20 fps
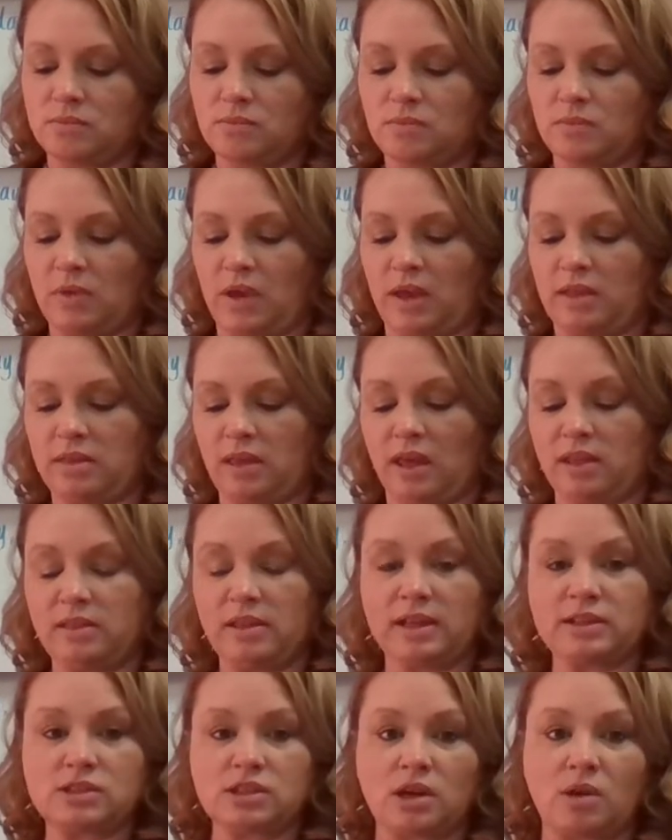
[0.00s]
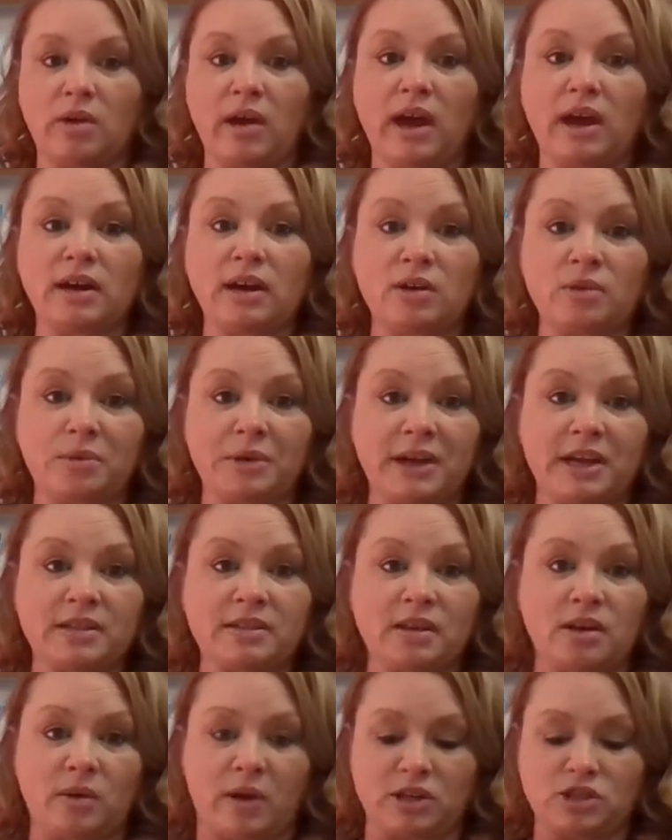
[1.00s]
And then let's go ahead and read
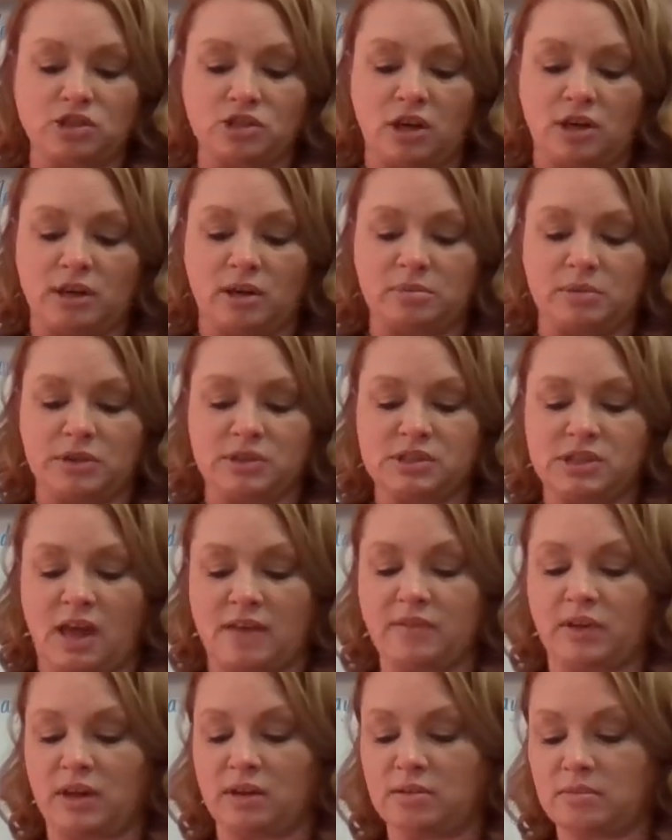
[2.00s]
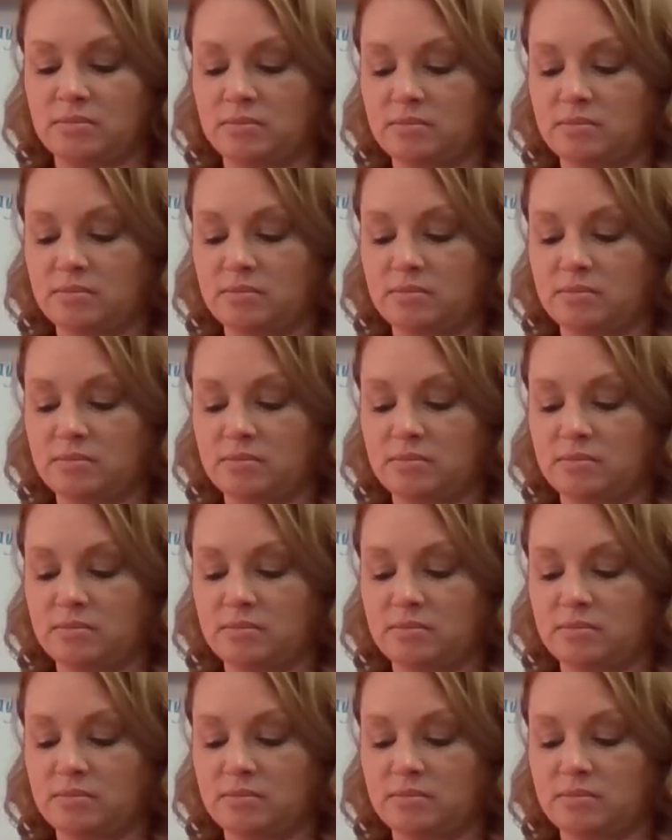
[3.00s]
the question on number 7.